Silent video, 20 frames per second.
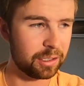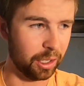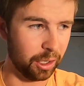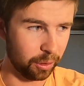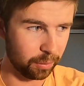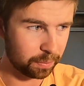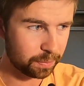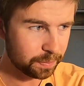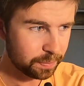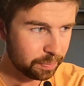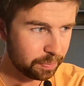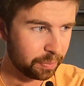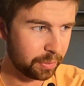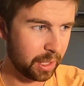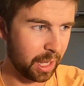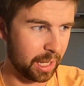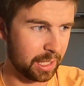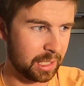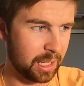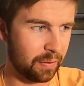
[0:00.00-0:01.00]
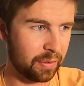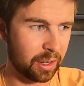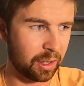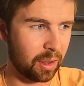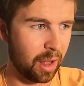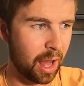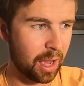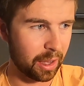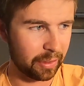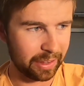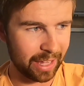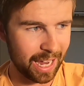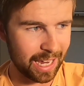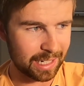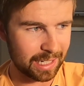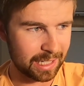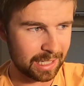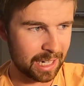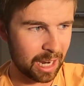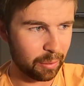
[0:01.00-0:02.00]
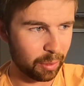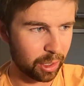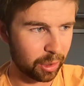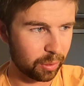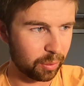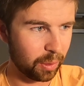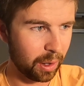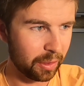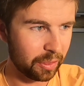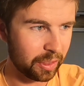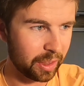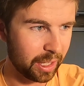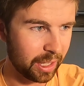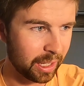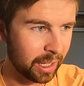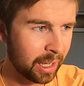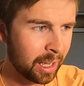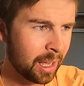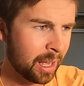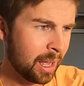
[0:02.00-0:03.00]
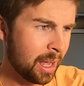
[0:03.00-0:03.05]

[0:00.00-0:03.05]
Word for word: So at 7 o'clock on the ACC Network at the